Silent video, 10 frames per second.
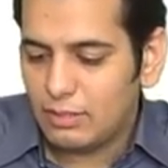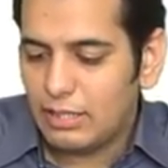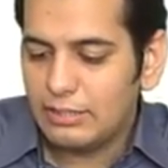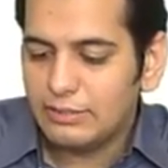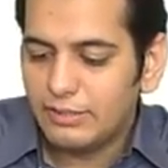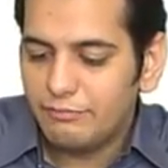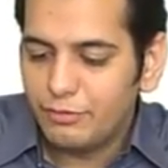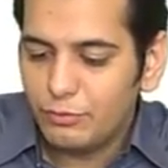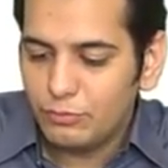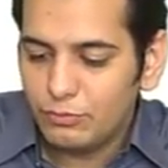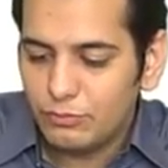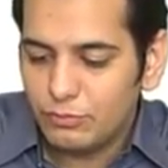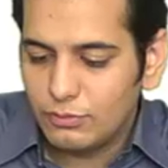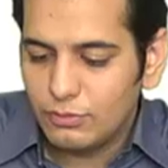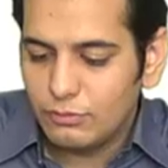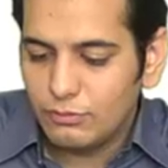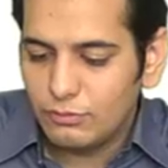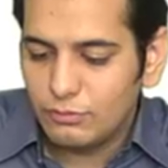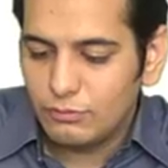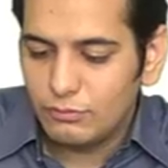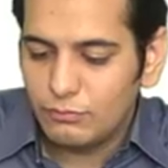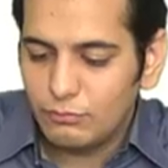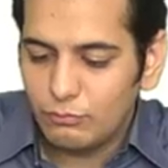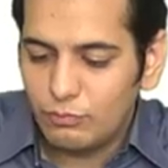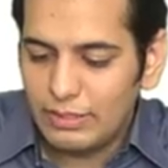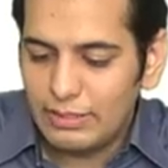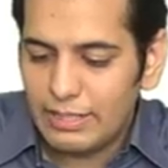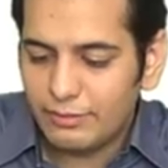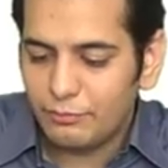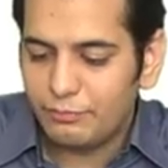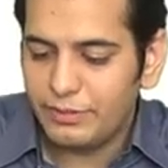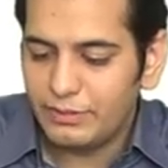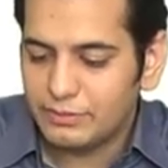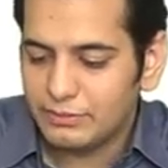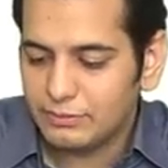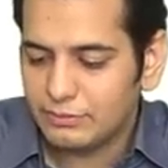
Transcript: I'll give you 1 lakh rupees